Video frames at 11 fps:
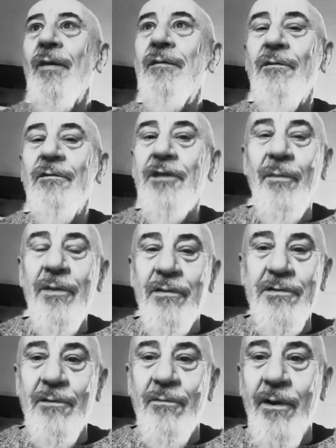Don't tell me there
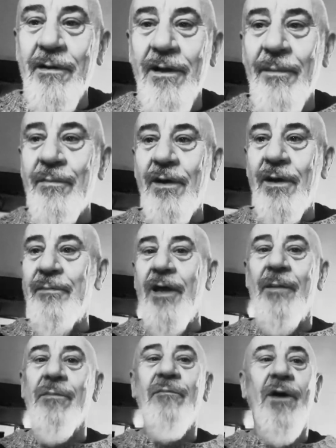isn't one.
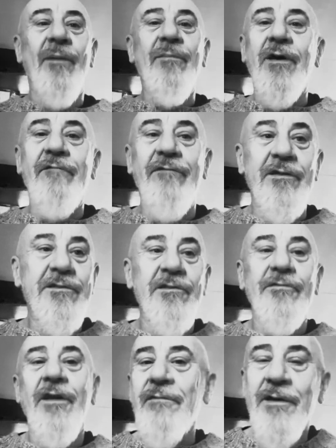I'm convinced. You'll
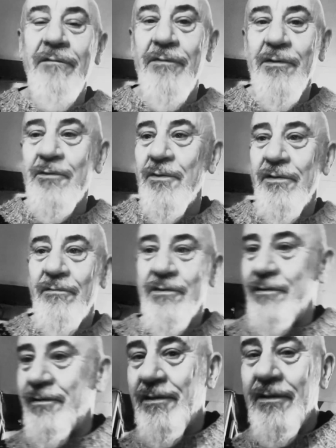never convince me there
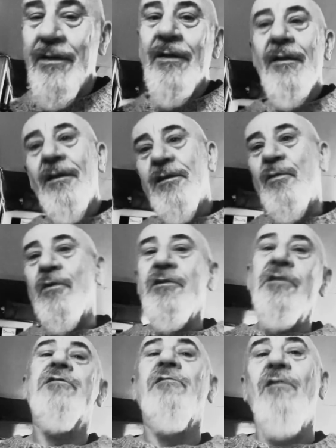isn't. Especially
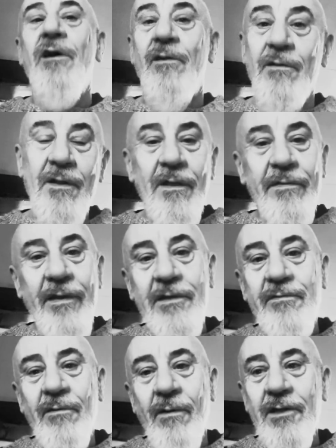in Toronto. Thanks
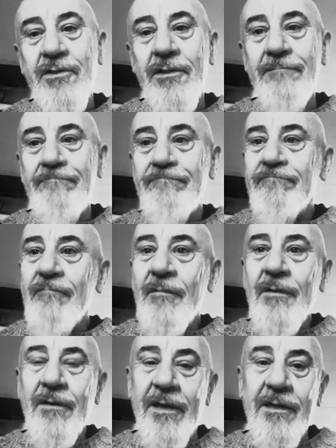for watching.
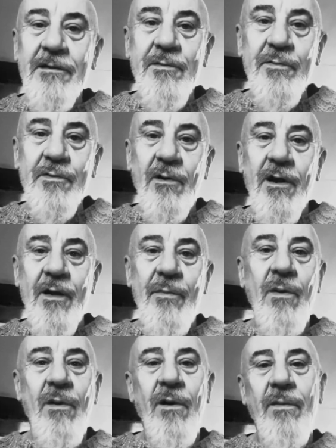Like, subscribe,
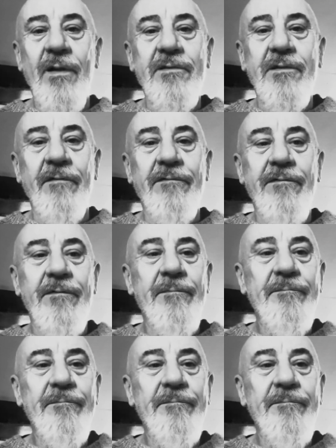all that stuff.